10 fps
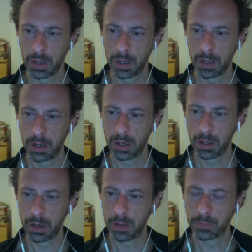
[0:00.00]

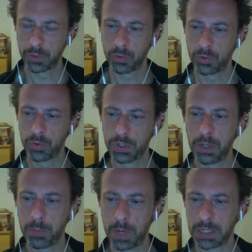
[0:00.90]
Uh, so to see
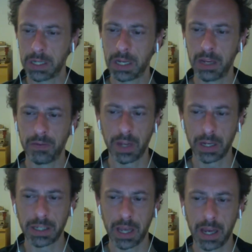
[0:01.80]
basically if there
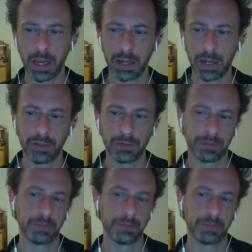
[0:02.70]
is any kind of